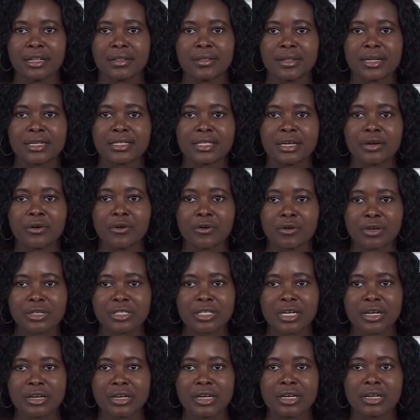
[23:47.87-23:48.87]
There's a
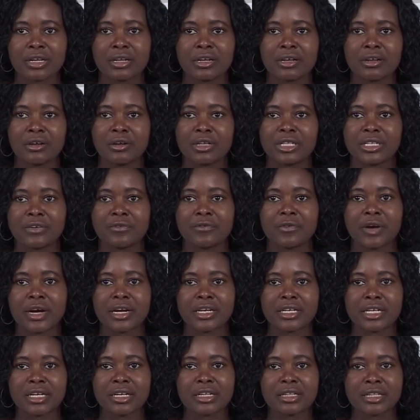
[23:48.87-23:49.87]
glossary
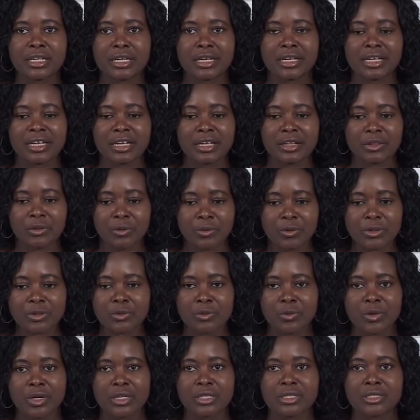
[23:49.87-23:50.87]
defining
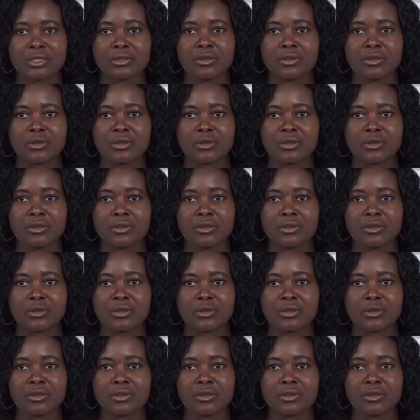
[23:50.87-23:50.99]
those words.